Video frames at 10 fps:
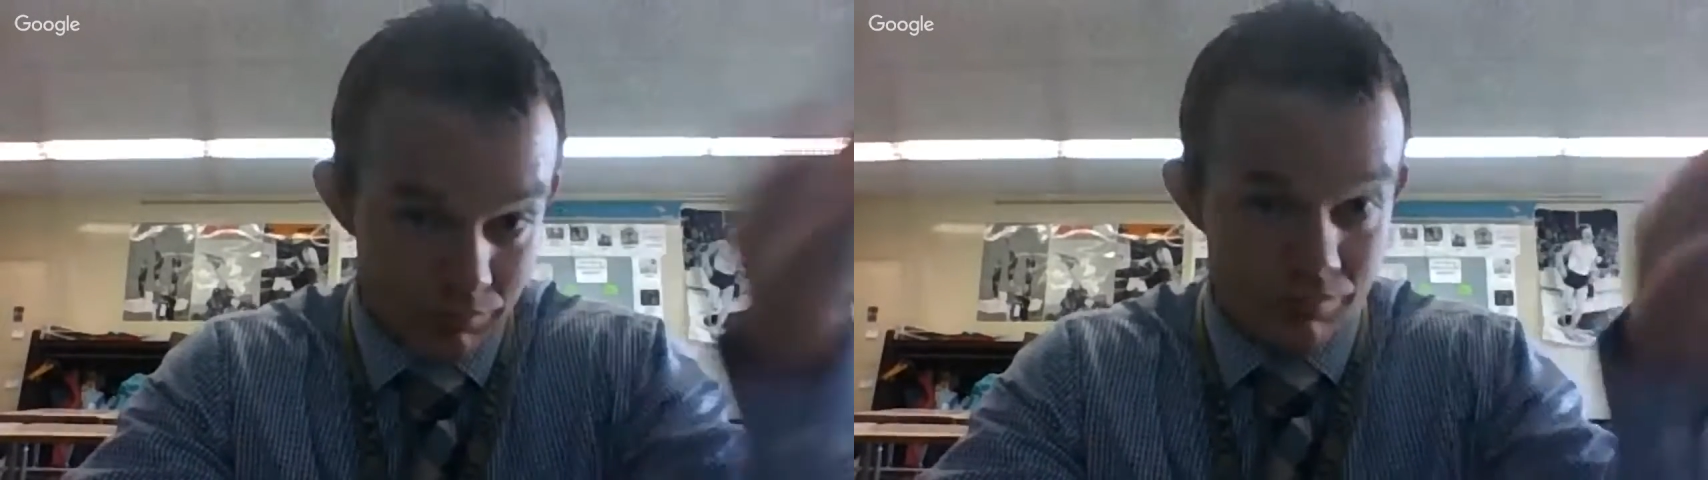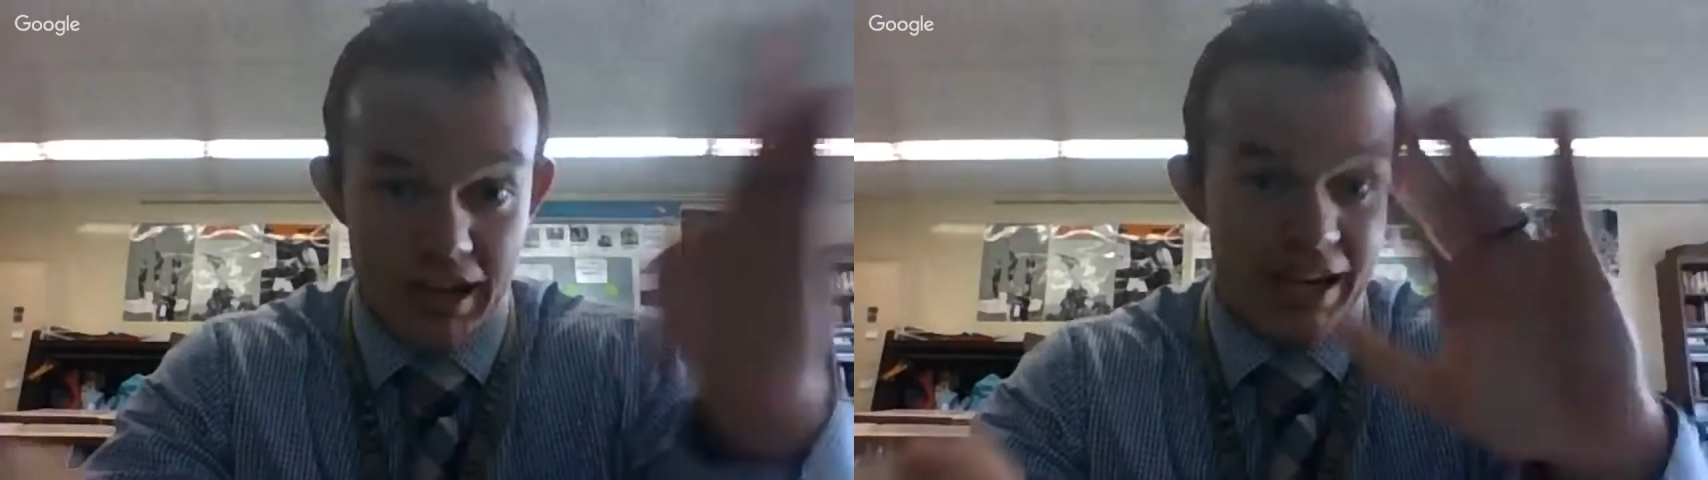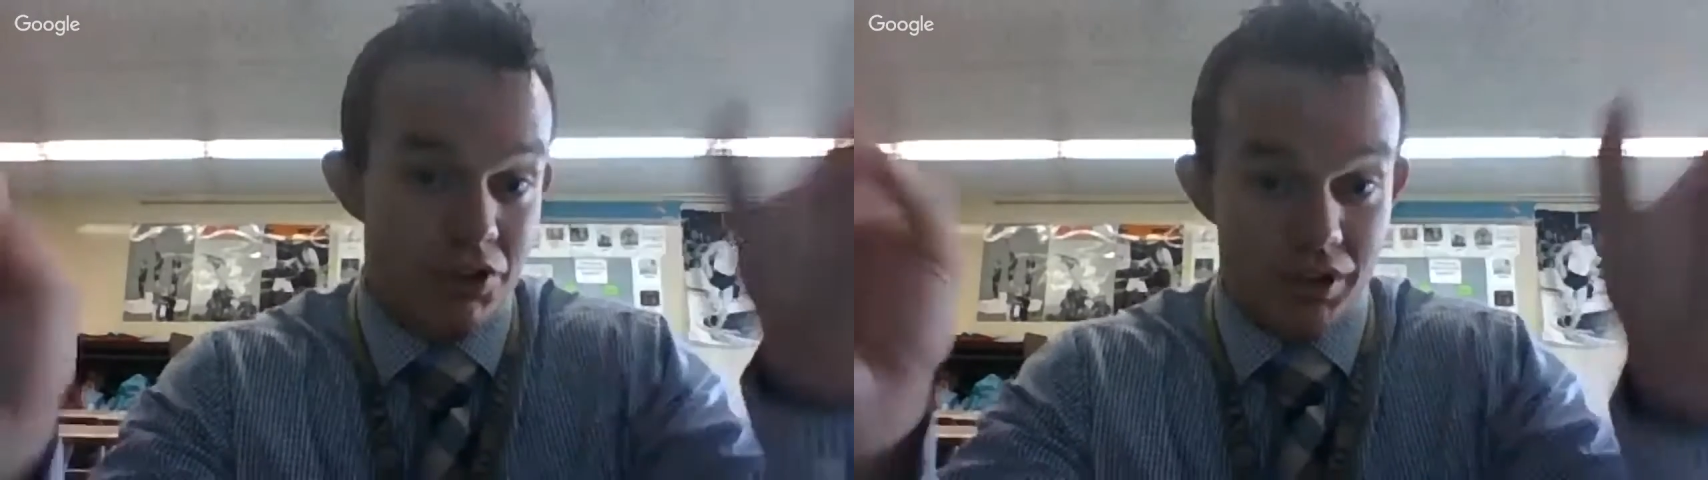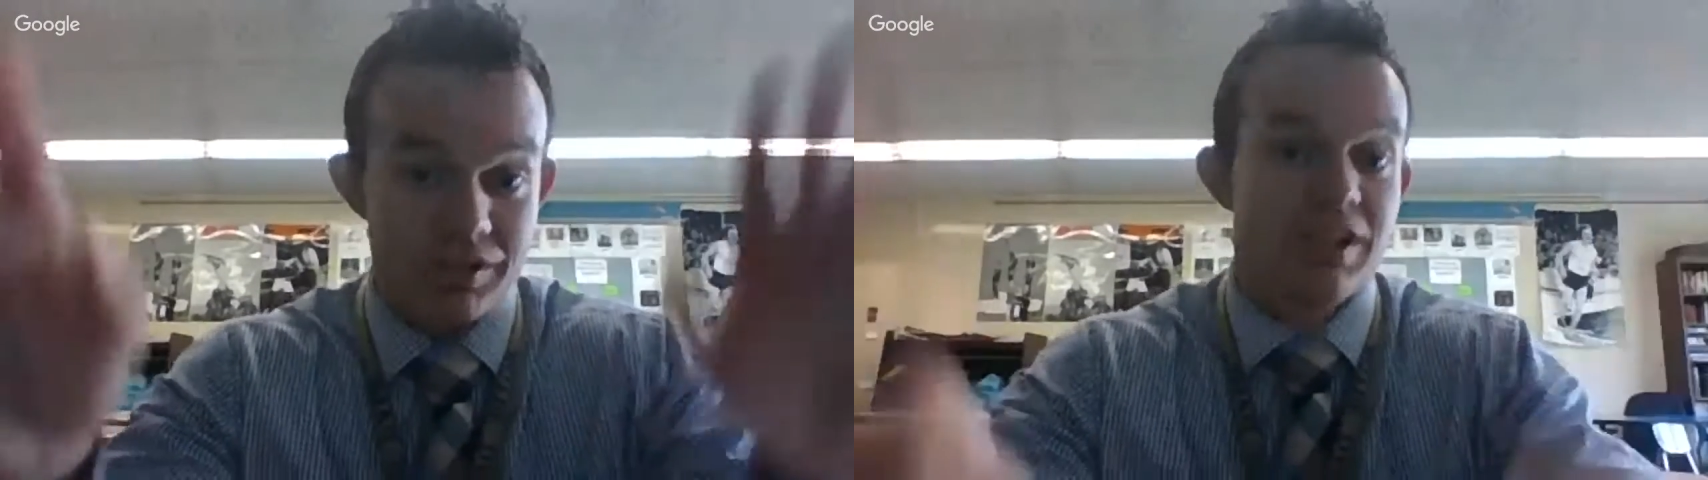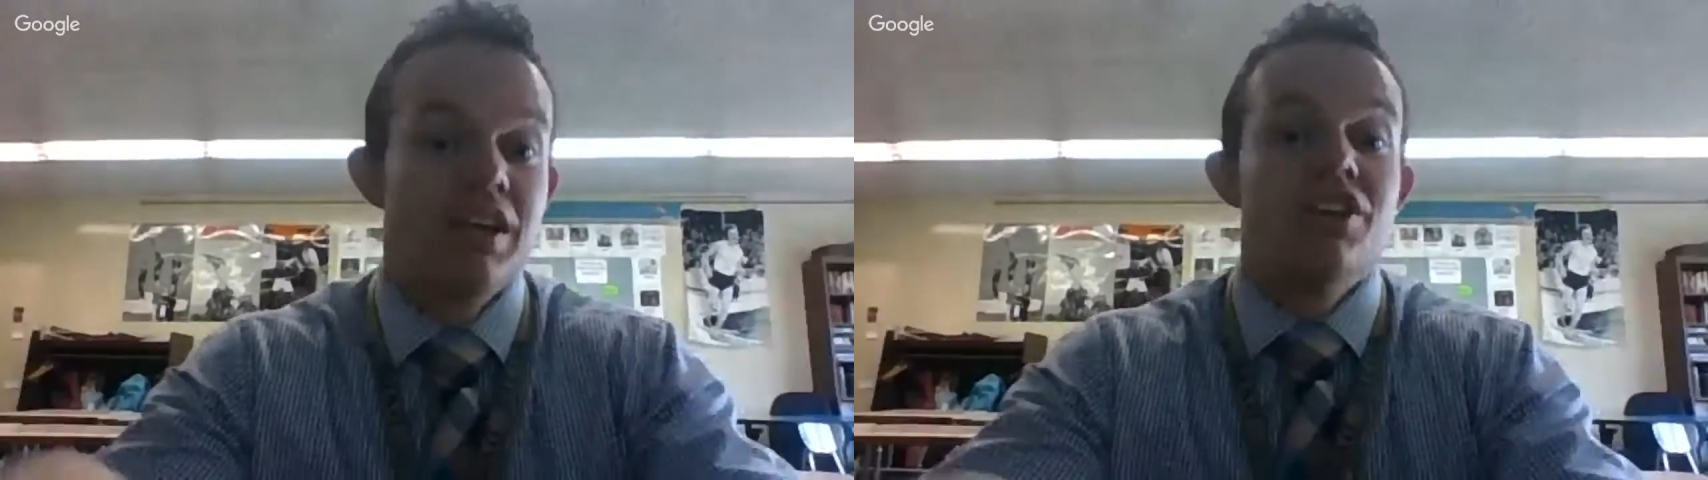not even
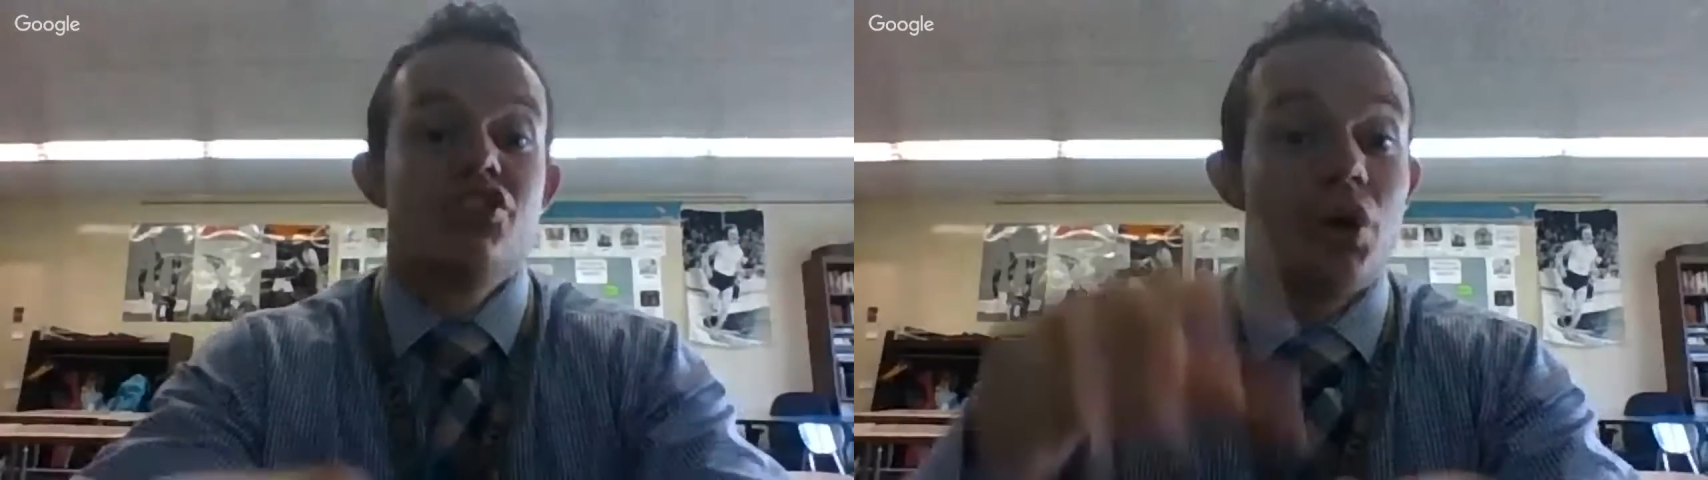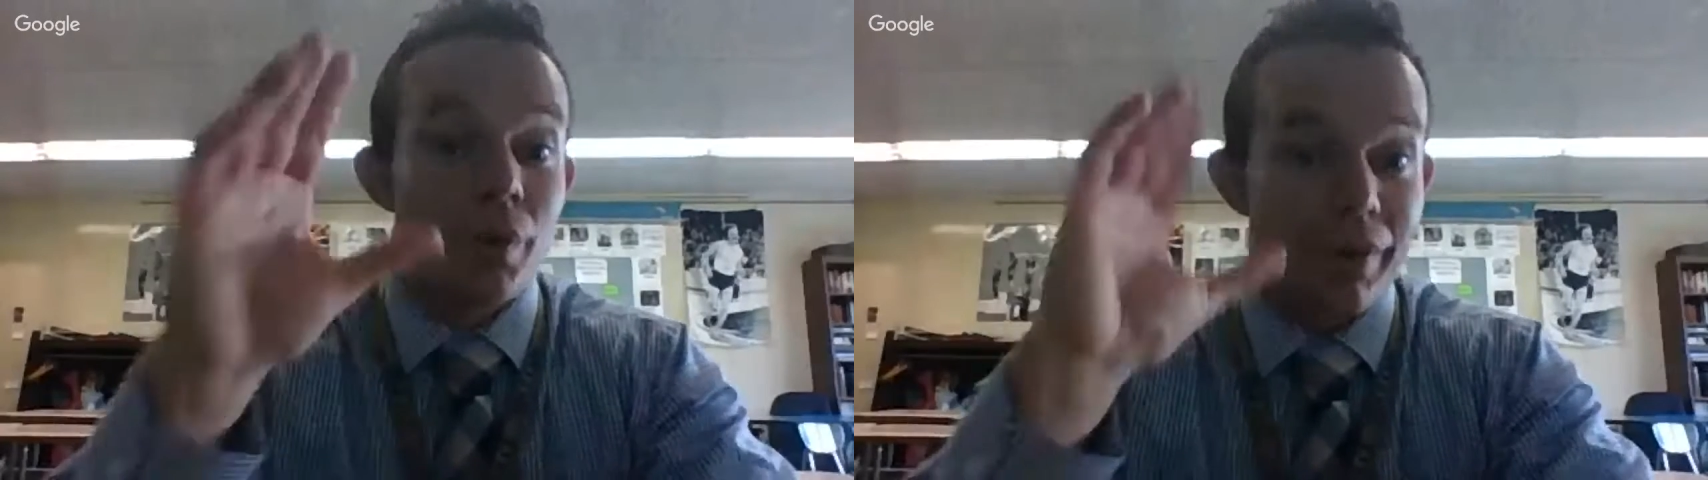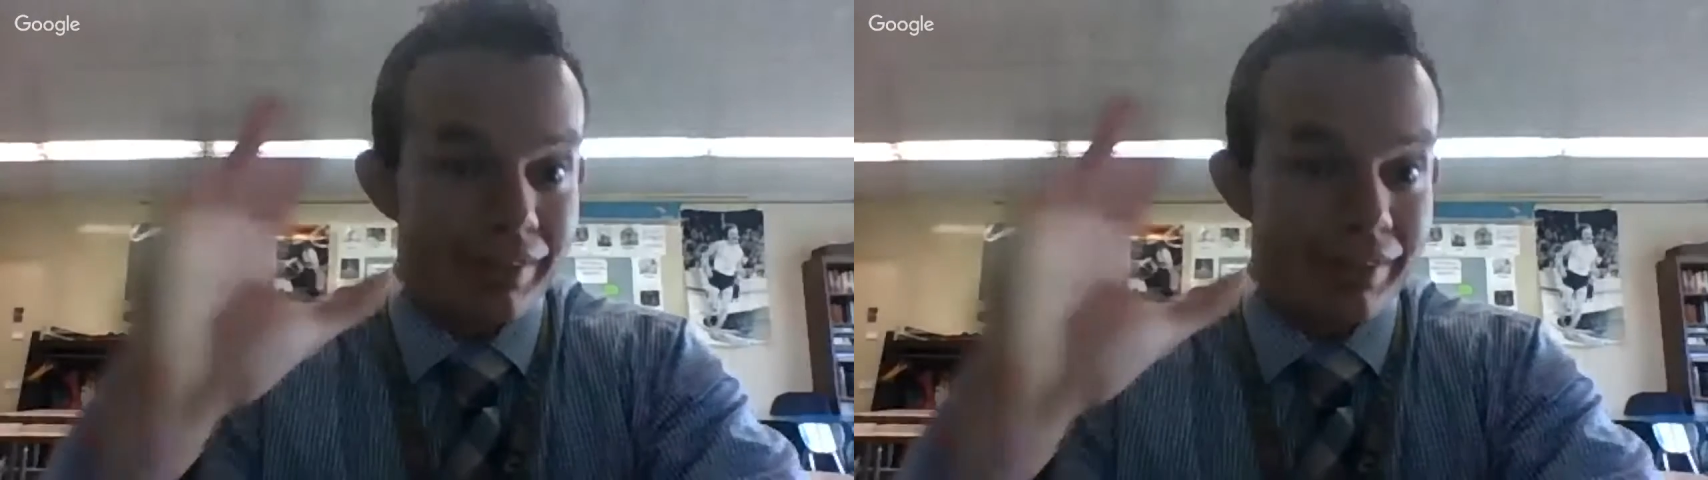cooked. So,